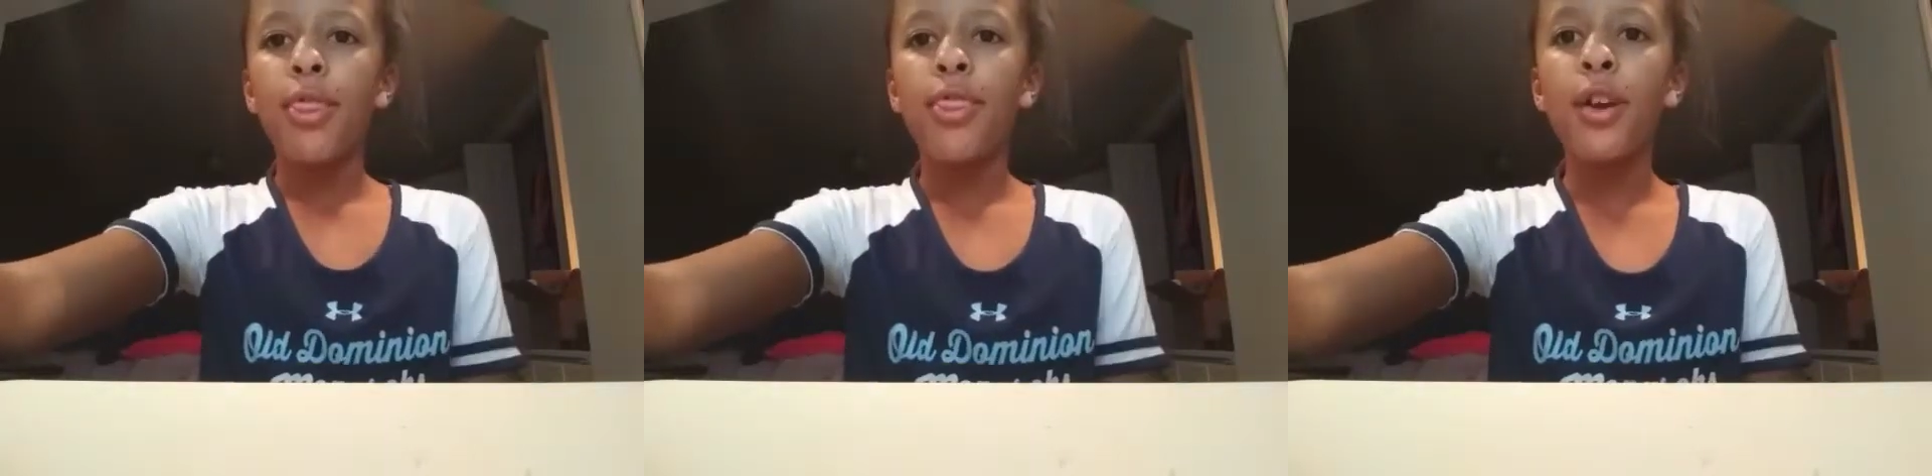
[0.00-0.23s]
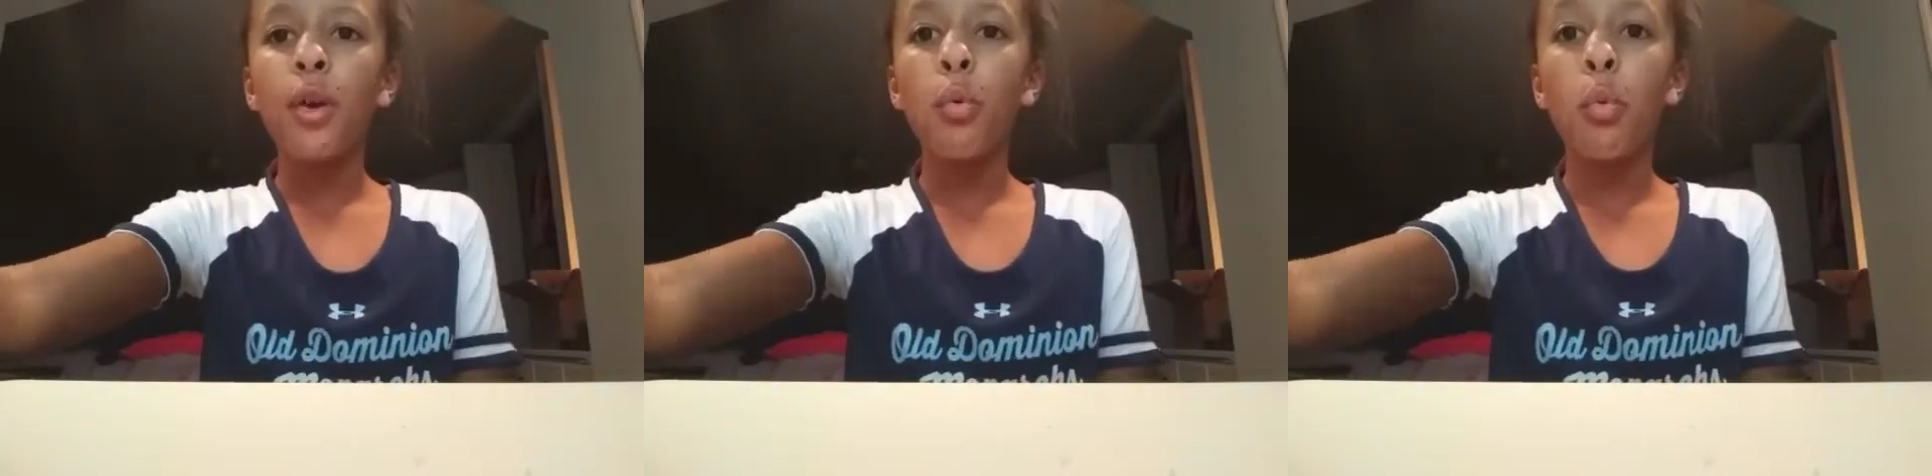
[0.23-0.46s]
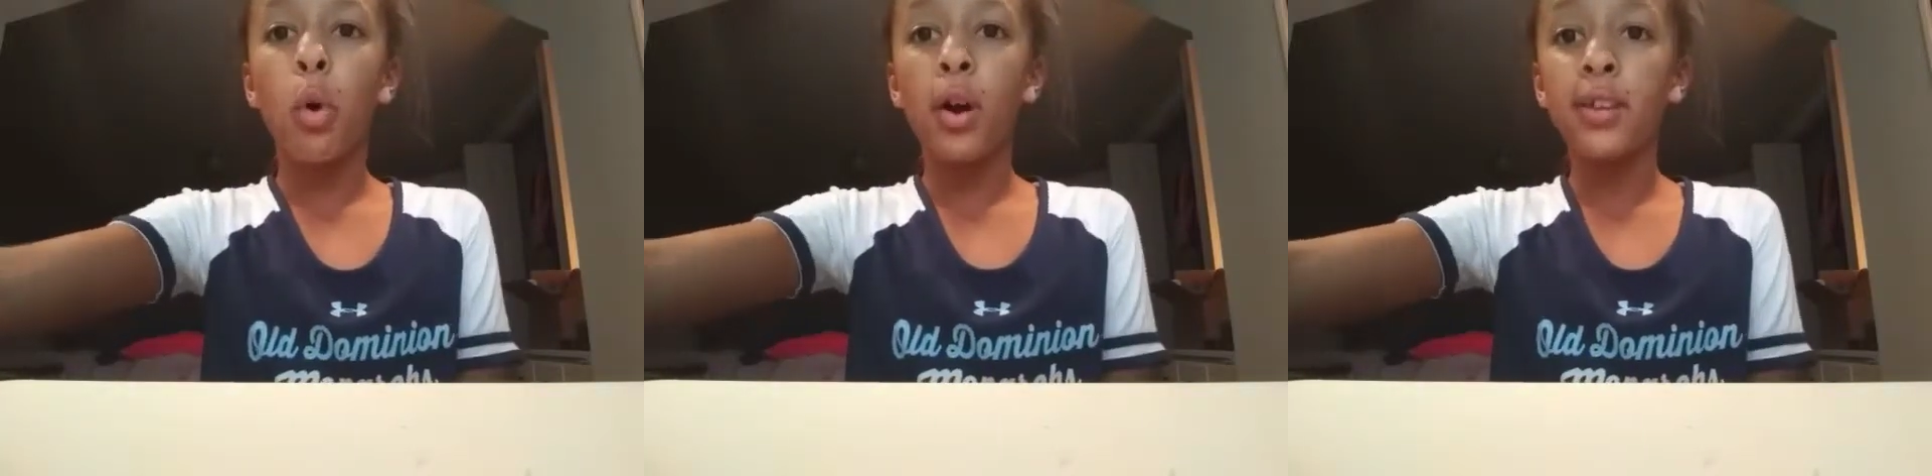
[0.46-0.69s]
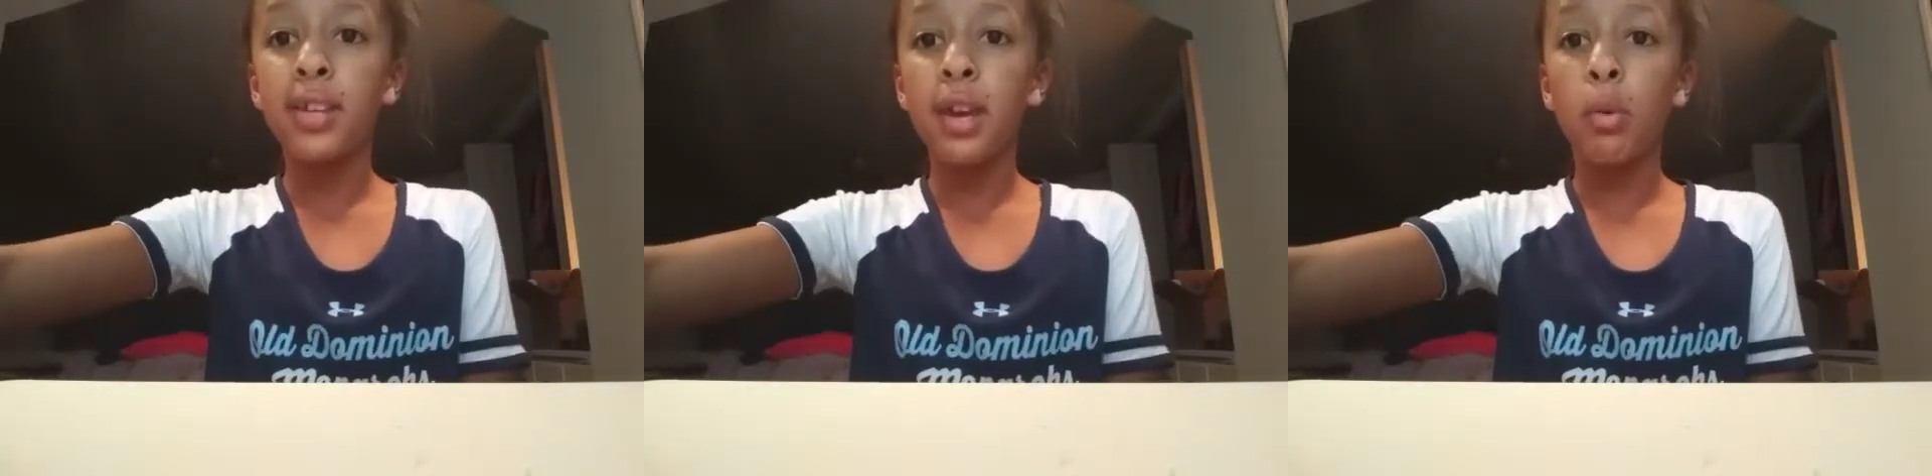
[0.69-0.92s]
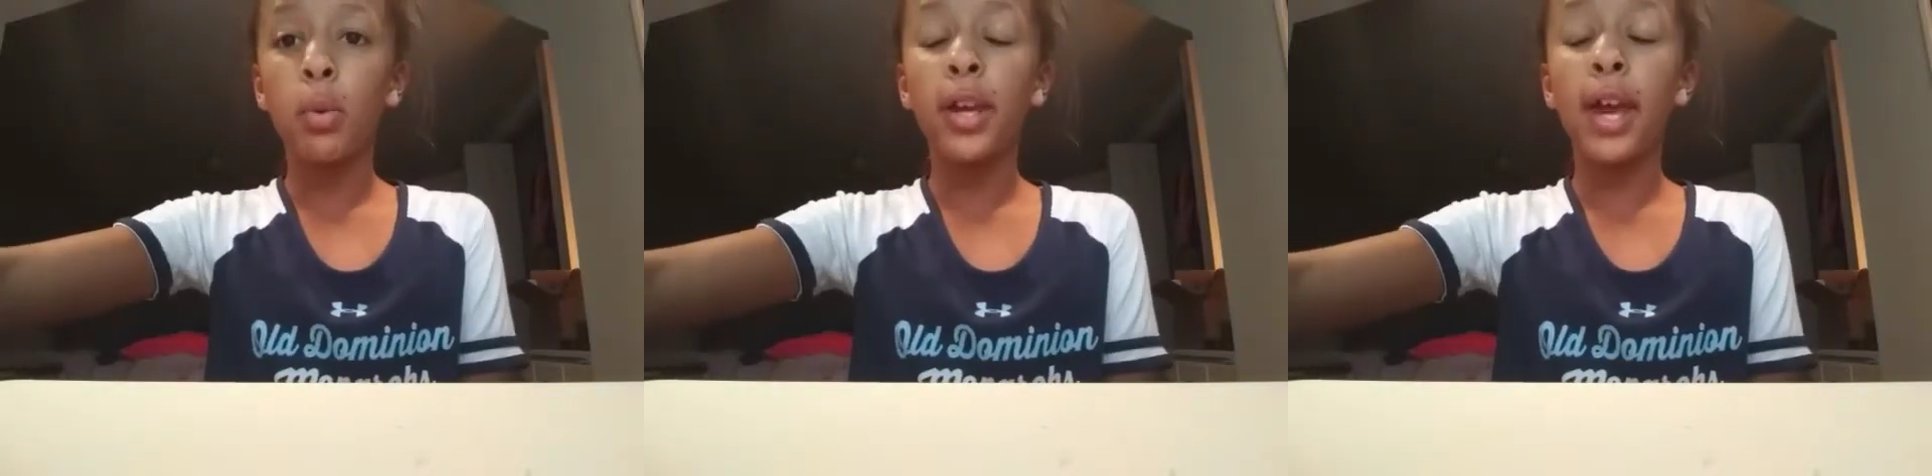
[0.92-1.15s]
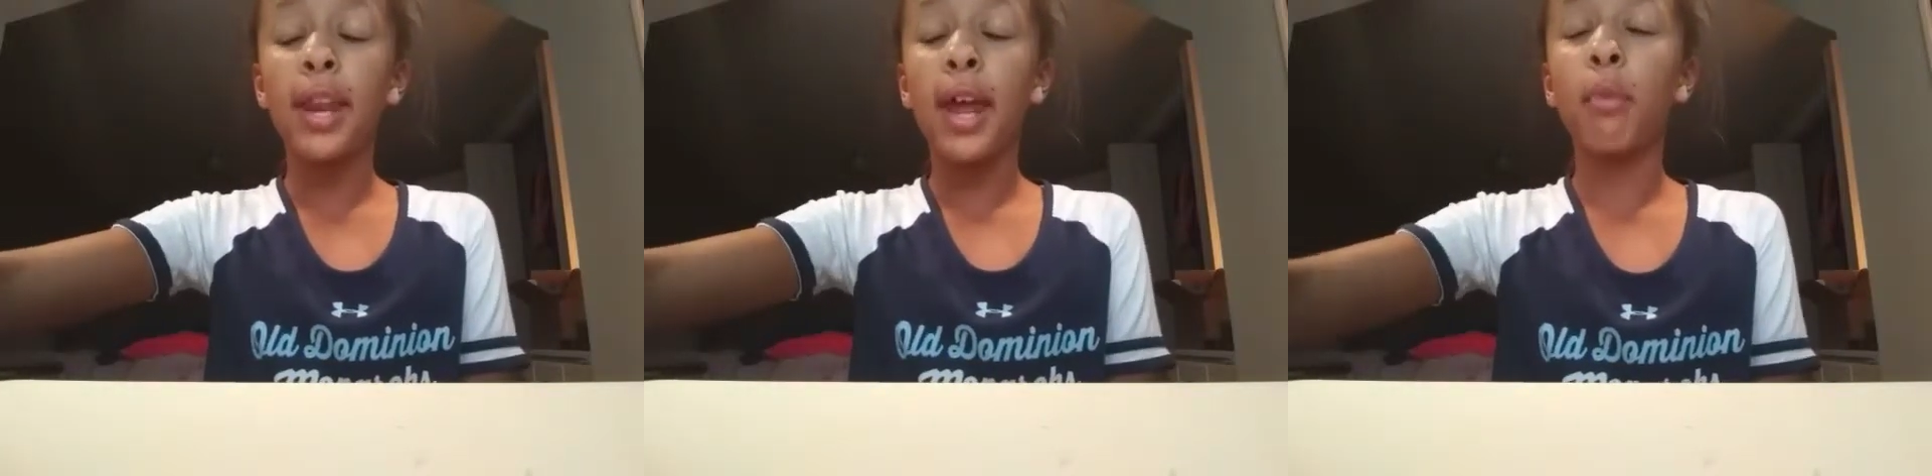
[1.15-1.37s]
There was a weekend I